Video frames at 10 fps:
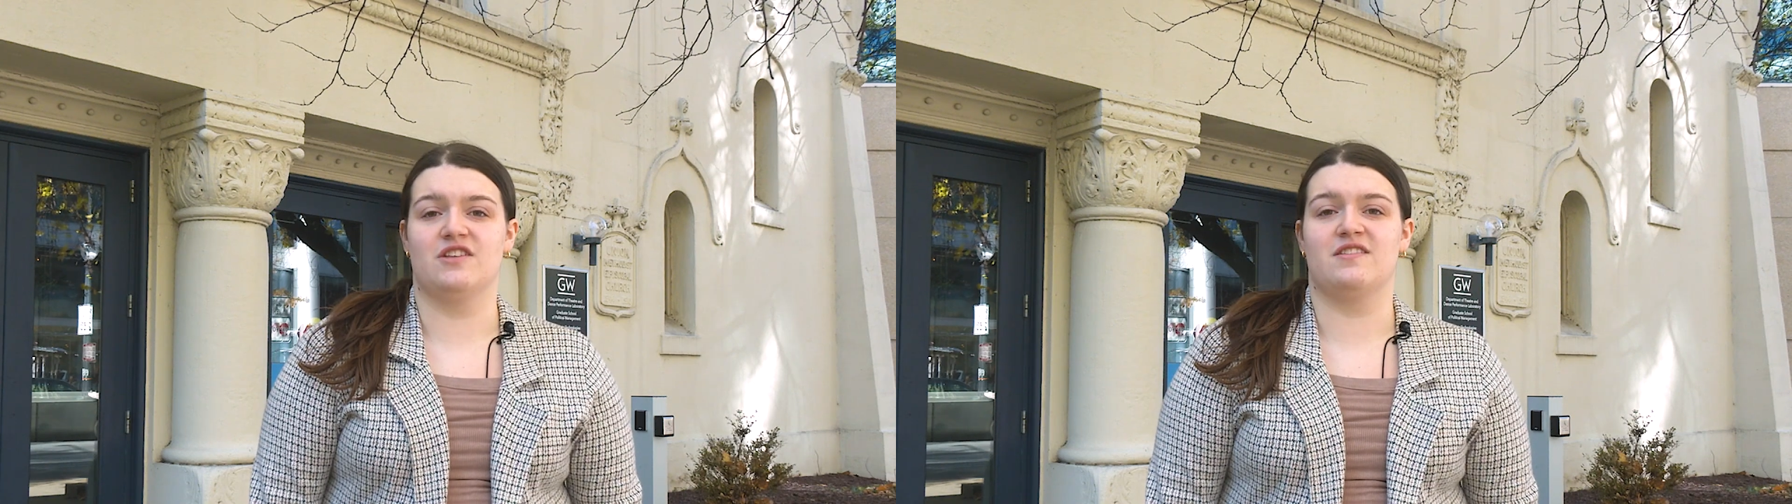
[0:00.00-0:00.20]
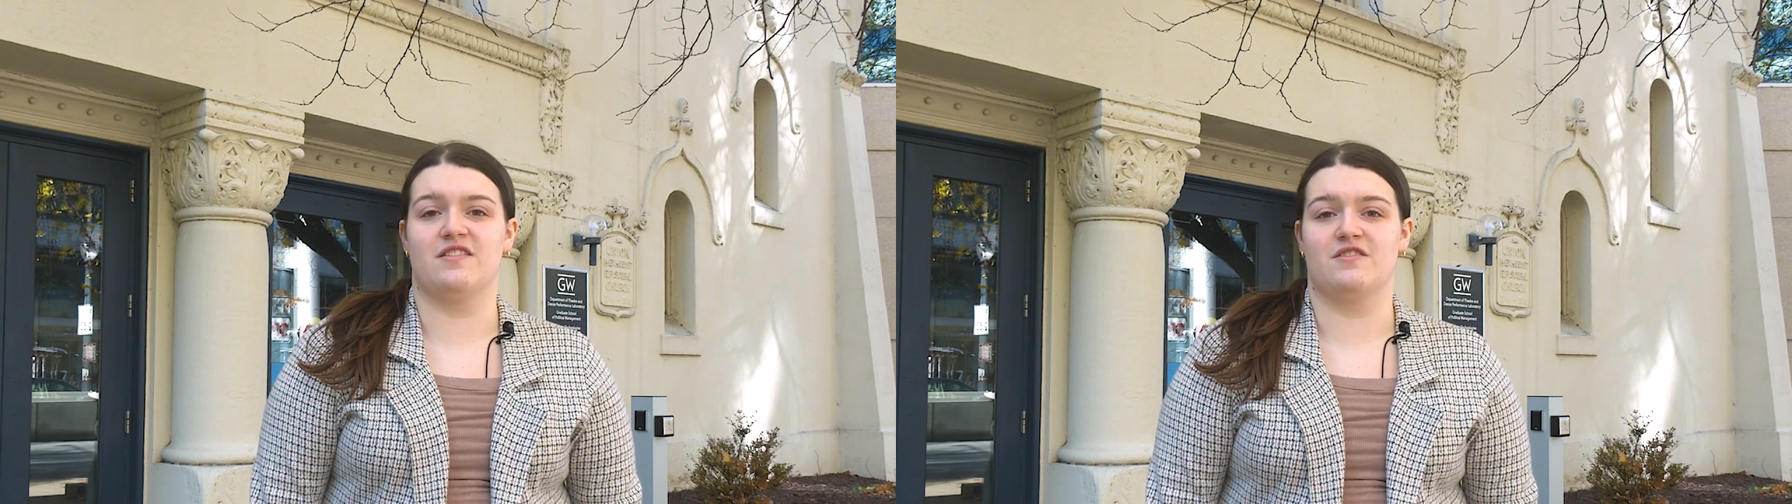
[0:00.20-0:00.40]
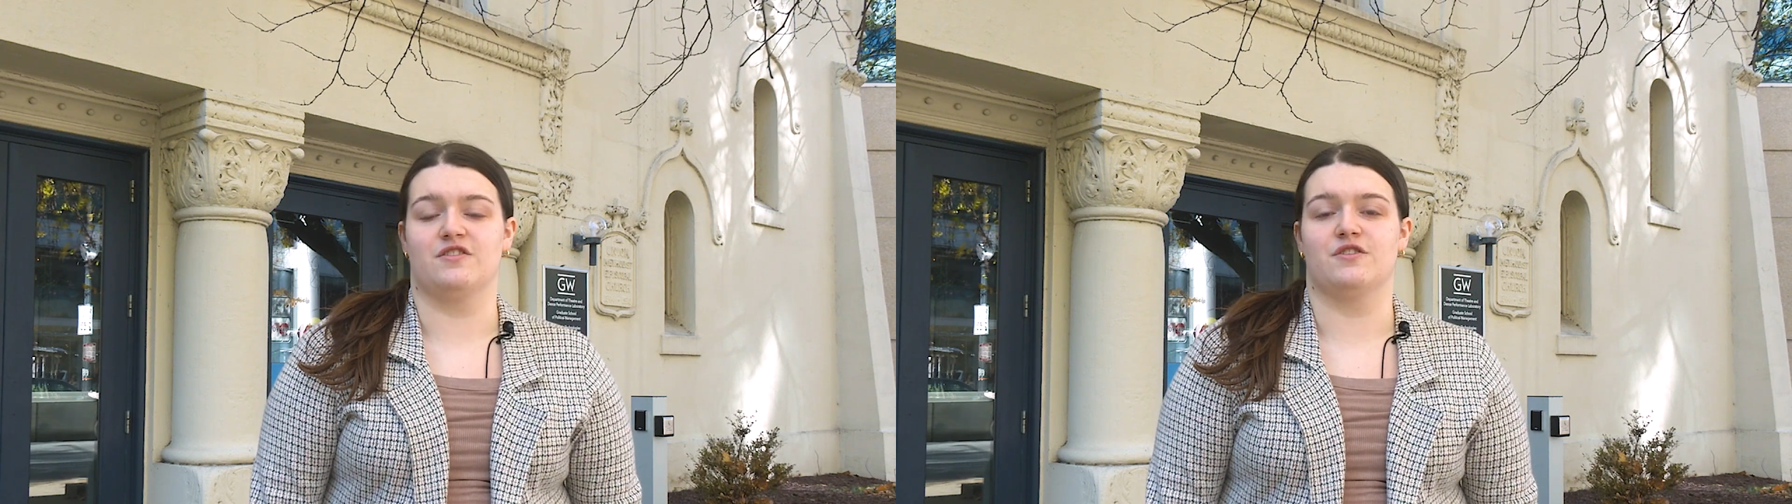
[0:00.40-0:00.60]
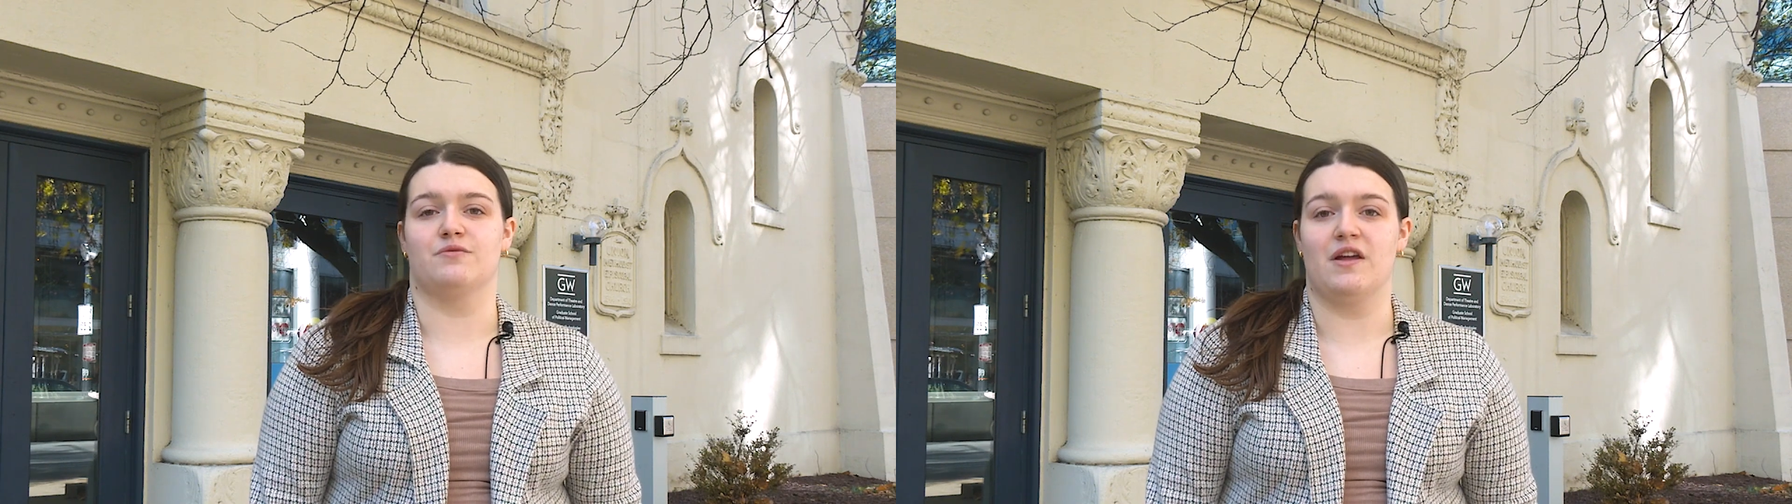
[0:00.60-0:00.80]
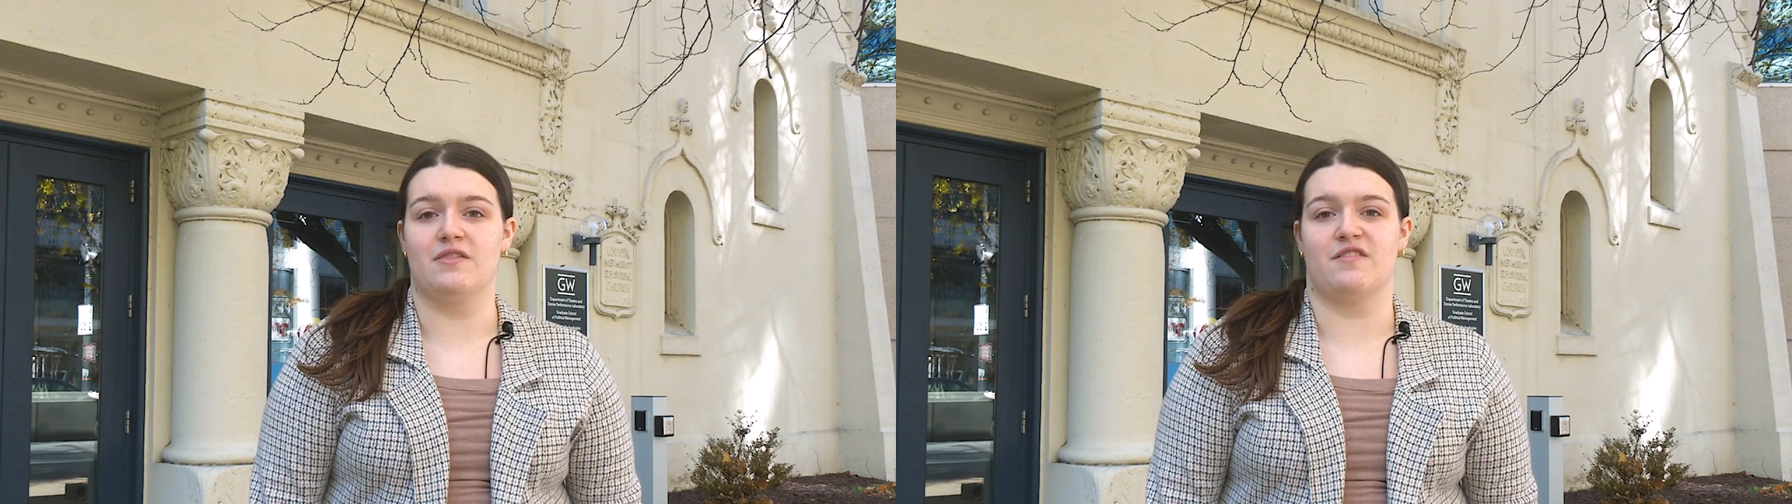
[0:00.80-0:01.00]
sister to
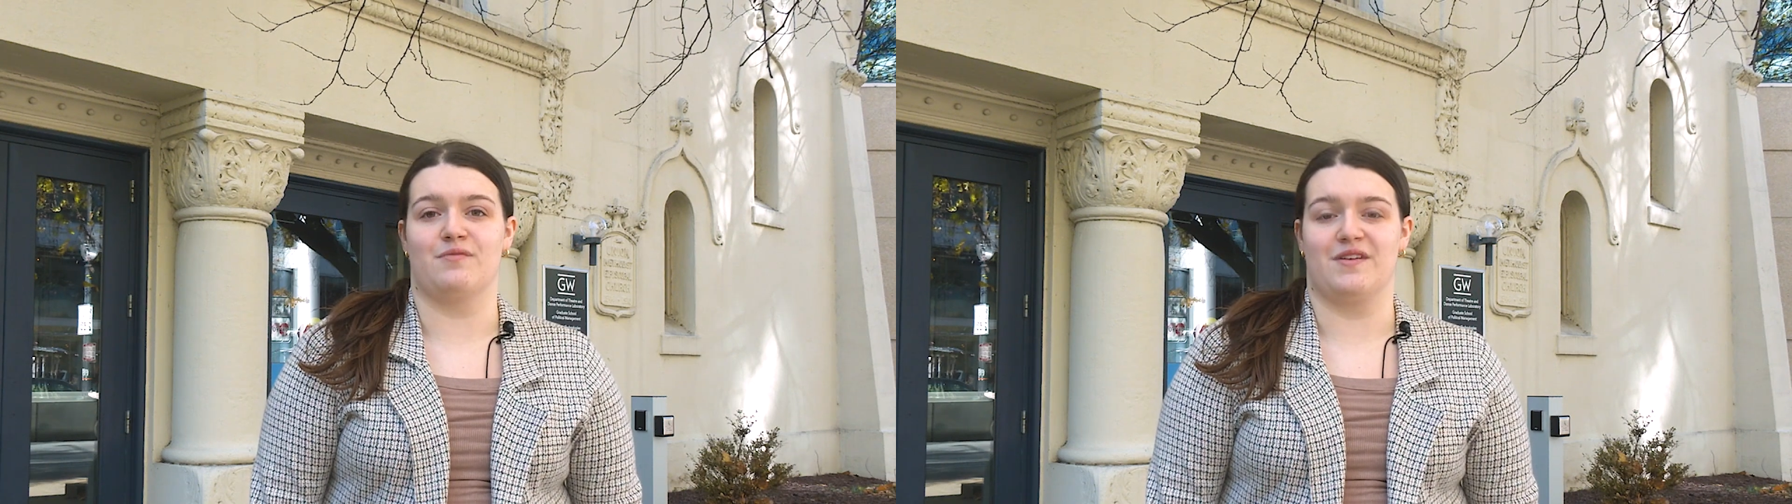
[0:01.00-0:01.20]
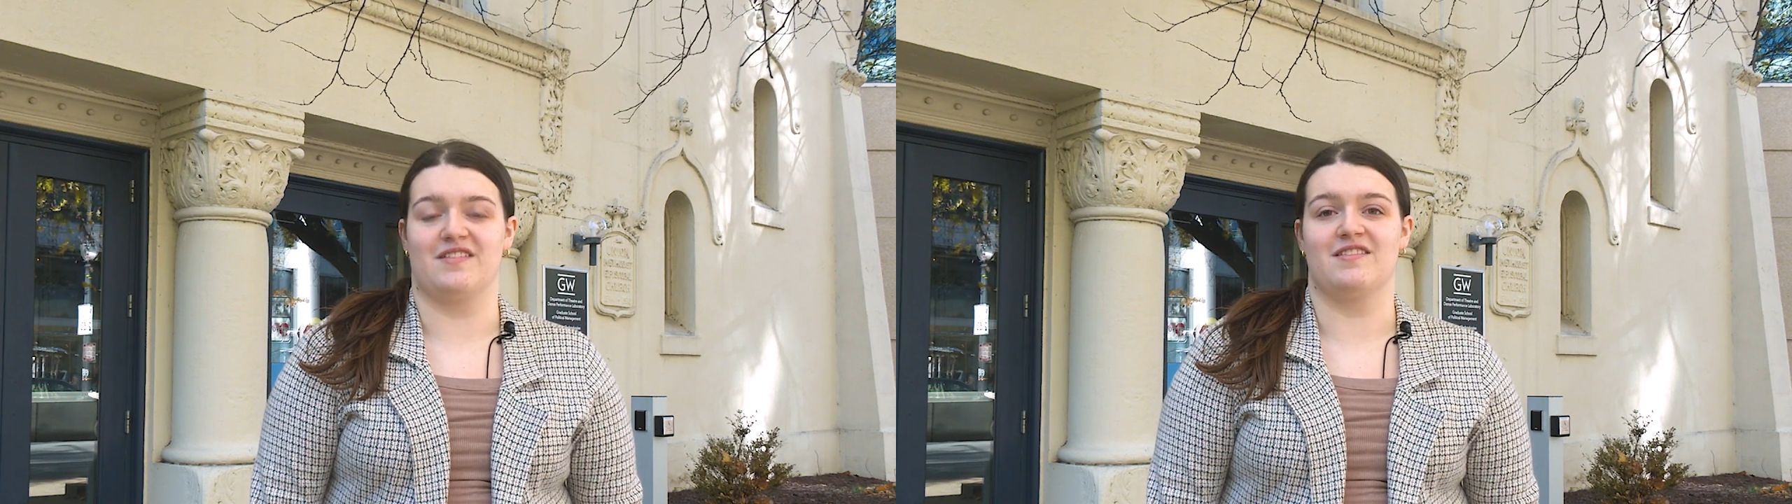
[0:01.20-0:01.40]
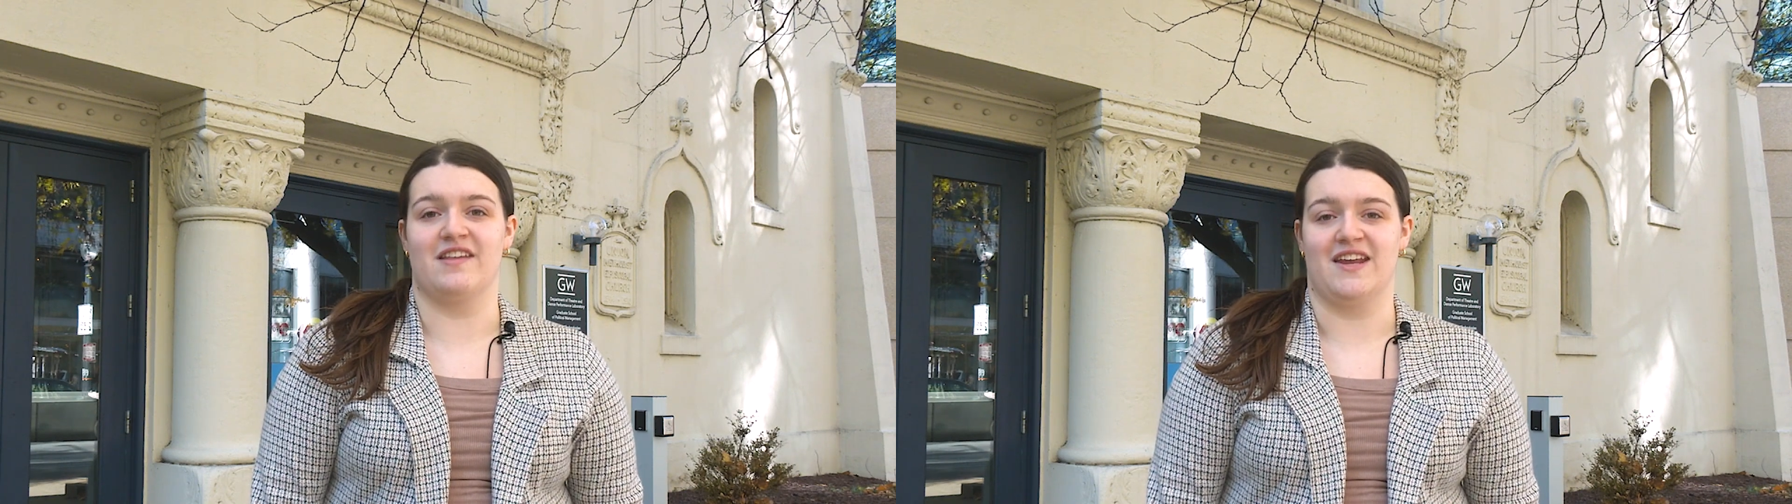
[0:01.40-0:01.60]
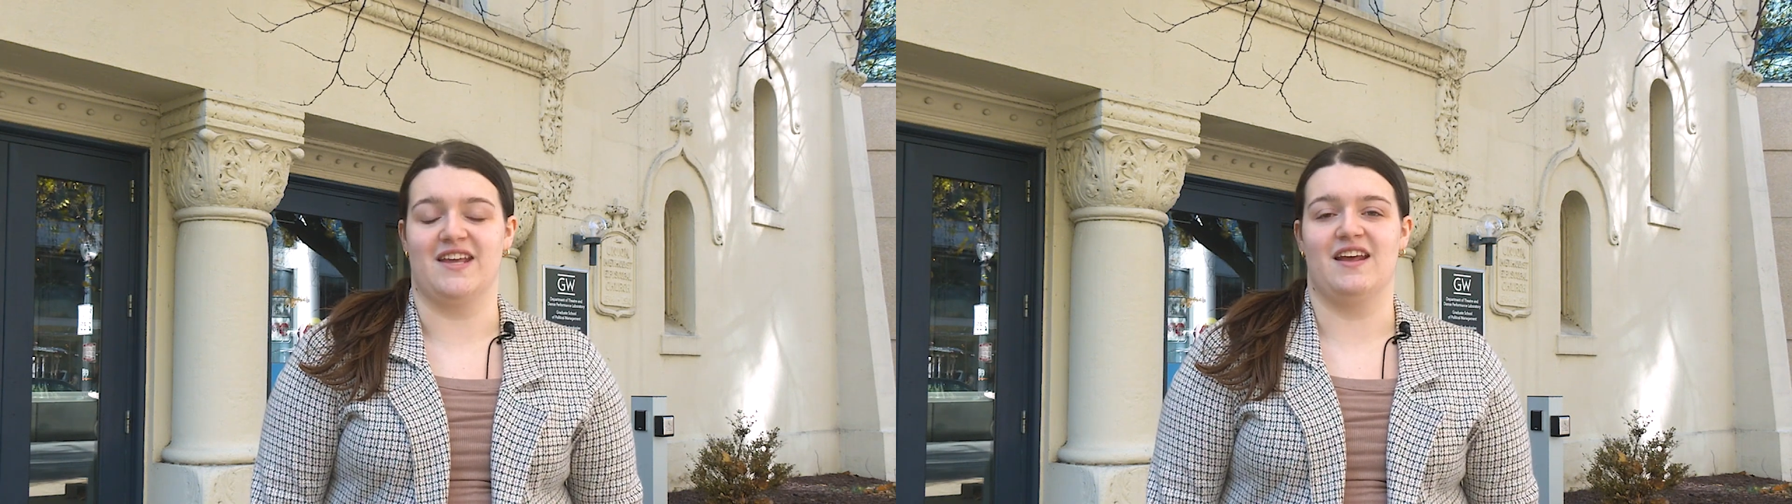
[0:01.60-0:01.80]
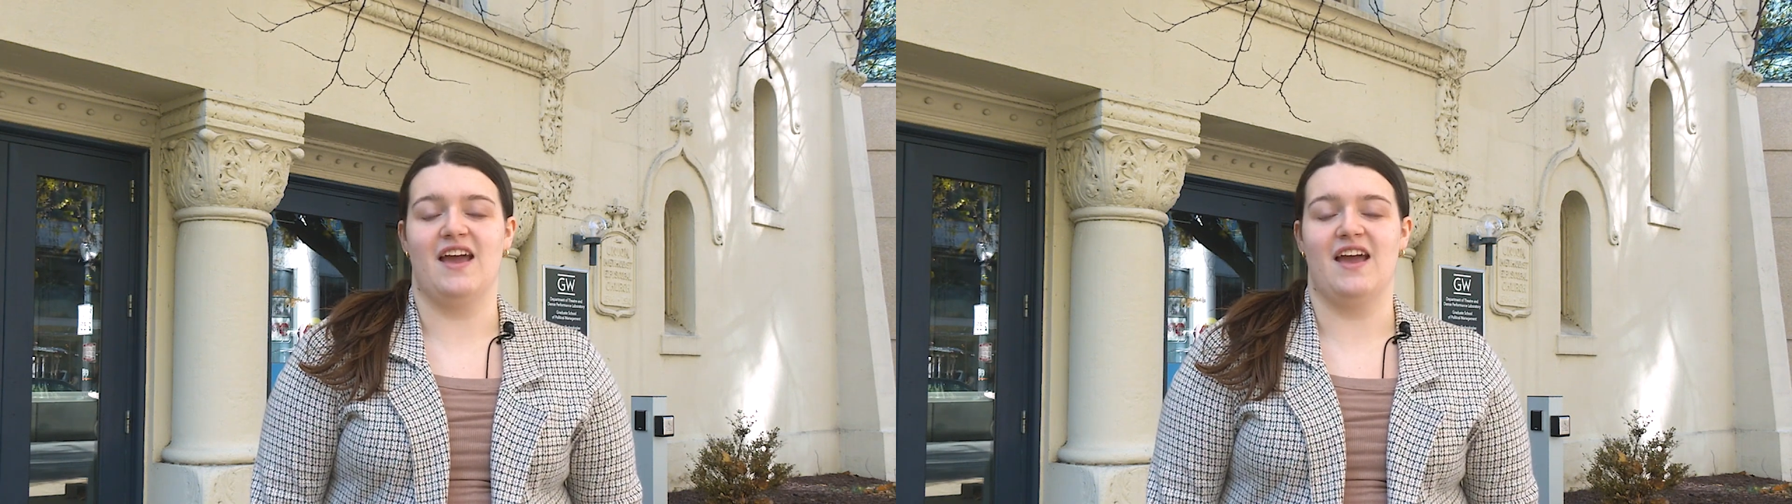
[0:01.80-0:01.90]
run this recent synod.